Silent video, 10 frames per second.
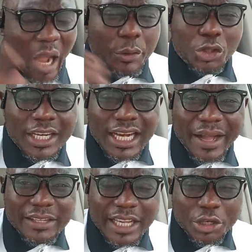Are we talking
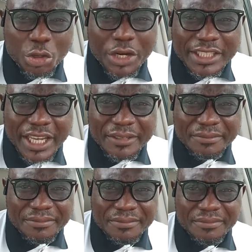about security?
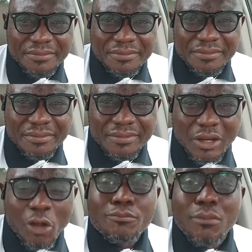
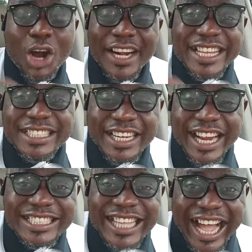More
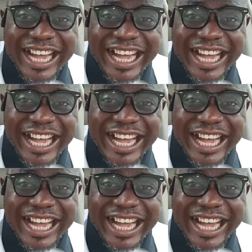Nigerians